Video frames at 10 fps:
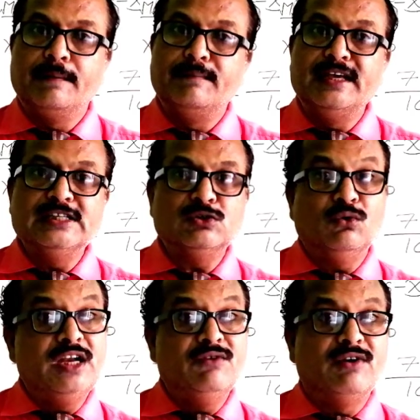Means
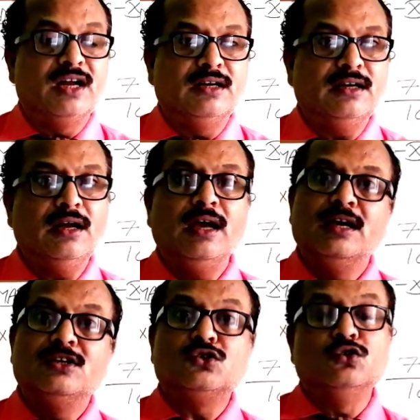only one
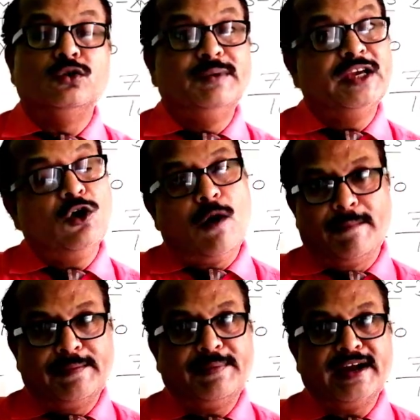should be
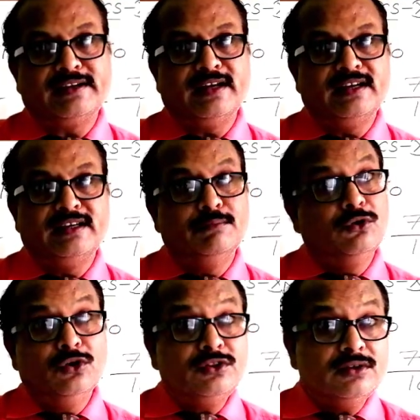common factor in
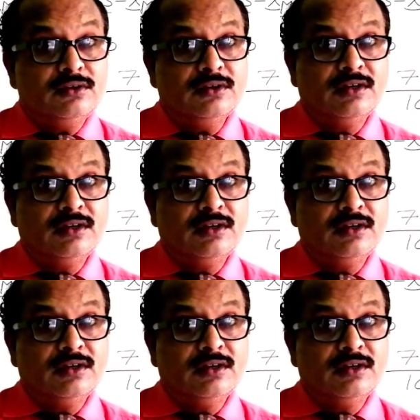both